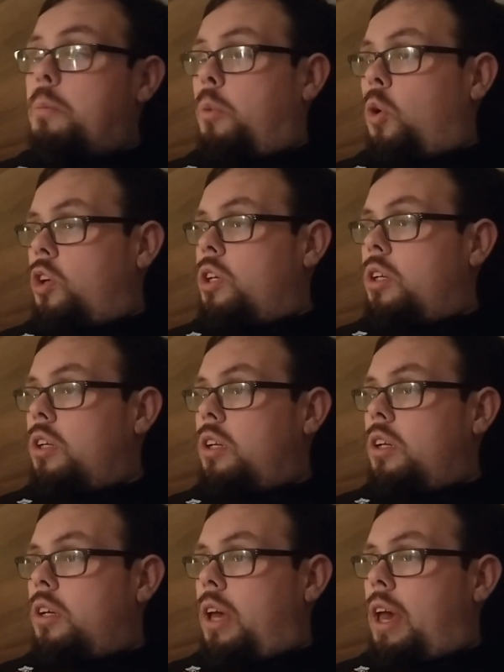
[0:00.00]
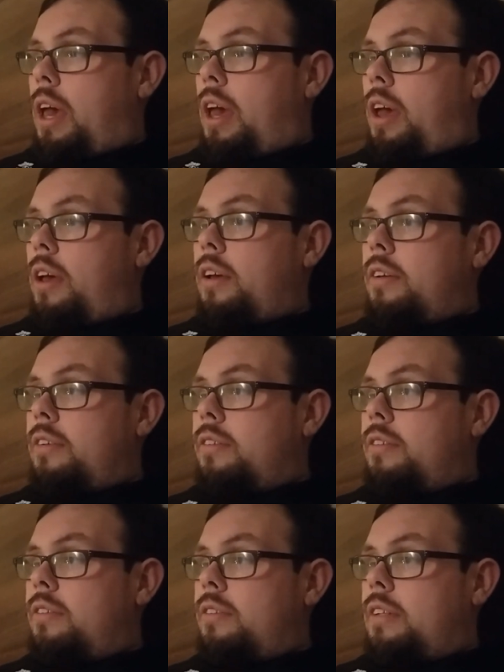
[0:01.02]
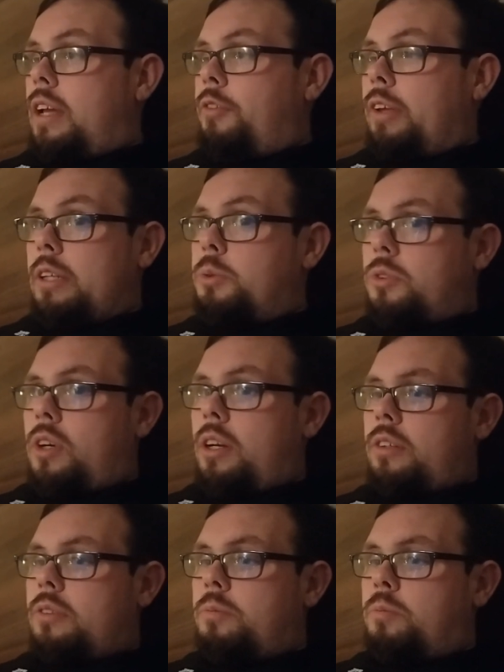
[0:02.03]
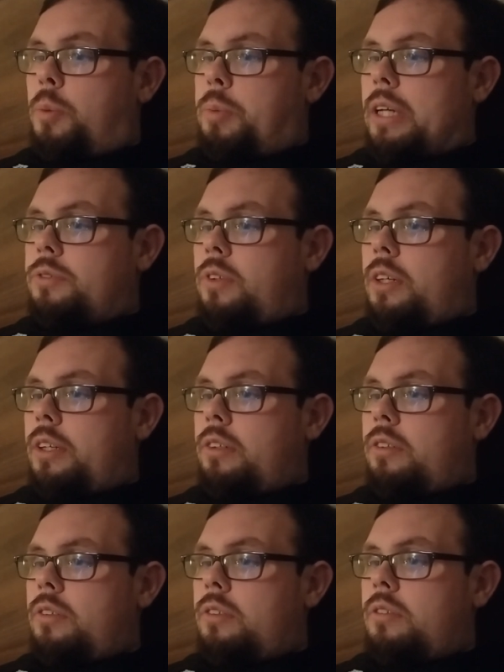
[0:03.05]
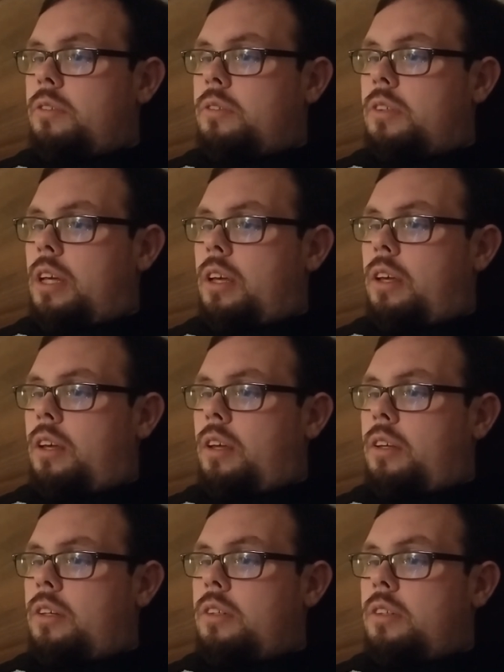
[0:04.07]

But everything else was grand. My back's fine. My